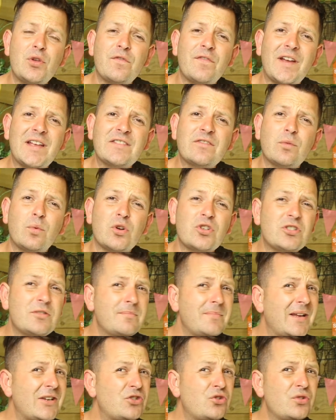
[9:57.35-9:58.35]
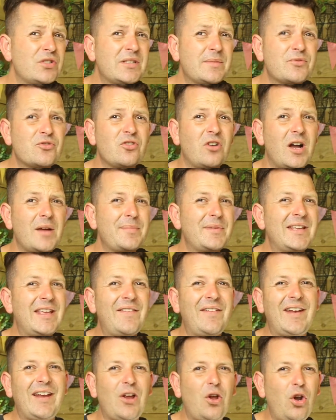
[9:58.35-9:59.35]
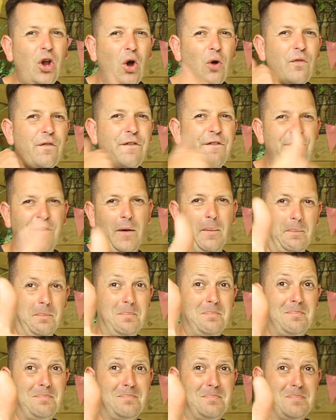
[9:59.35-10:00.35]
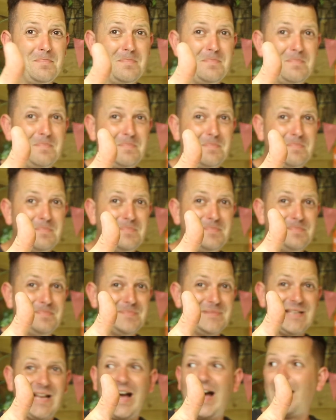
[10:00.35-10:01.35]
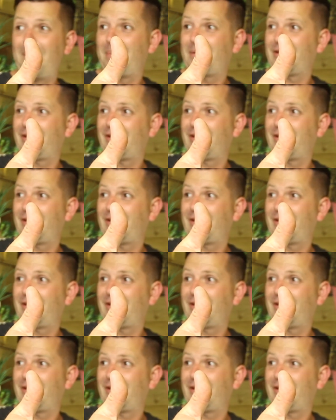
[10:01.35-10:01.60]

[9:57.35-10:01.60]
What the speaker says: Thanks for watching, make sure you subscribe and give it a good old thumbs up.